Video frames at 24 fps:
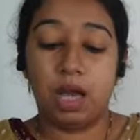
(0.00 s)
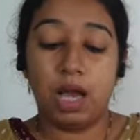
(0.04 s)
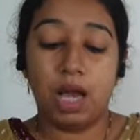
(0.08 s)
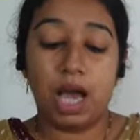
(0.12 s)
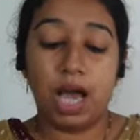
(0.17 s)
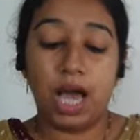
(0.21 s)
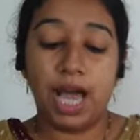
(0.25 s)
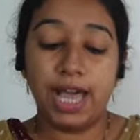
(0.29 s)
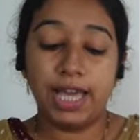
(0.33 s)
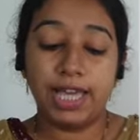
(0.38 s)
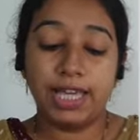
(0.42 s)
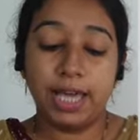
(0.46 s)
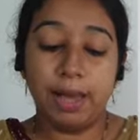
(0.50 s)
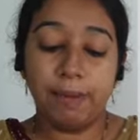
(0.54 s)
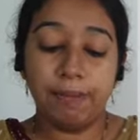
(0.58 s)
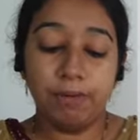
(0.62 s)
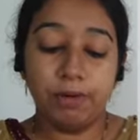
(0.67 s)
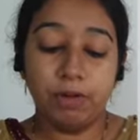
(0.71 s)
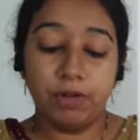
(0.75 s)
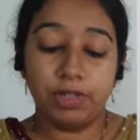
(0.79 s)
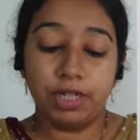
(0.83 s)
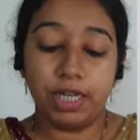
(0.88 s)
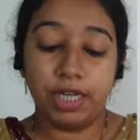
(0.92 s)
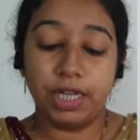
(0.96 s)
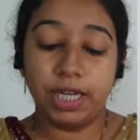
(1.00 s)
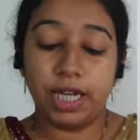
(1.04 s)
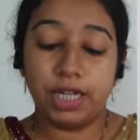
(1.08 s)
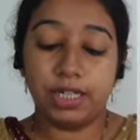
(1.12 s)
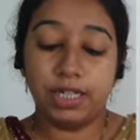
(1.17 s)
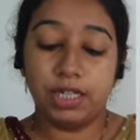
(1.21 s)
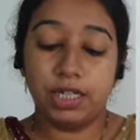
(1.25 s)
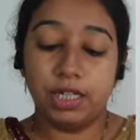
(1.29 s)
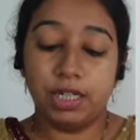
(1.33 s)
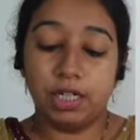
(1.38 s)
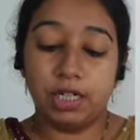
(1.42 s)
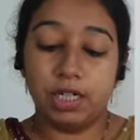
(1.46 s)
I kept looking at
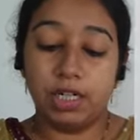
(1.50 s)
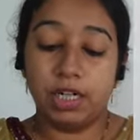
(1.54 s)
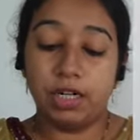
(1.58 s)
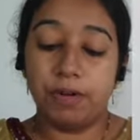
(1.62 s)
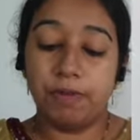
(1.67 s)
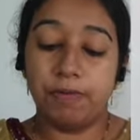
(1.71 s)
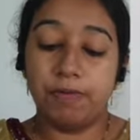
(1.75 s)
her,